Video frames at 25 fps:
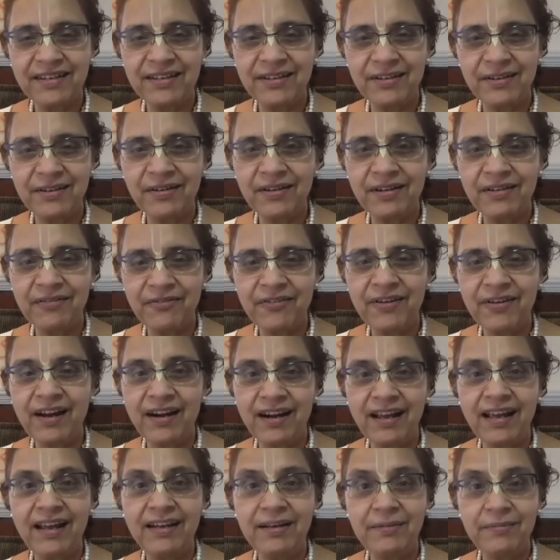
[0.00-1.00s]
you know, if we are
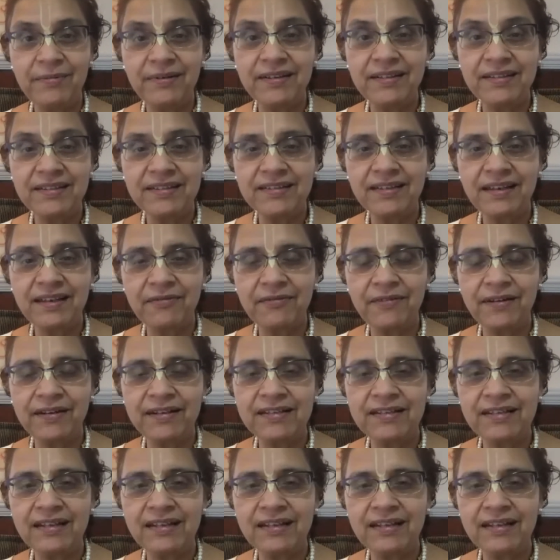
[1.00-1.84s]
anybody's servants,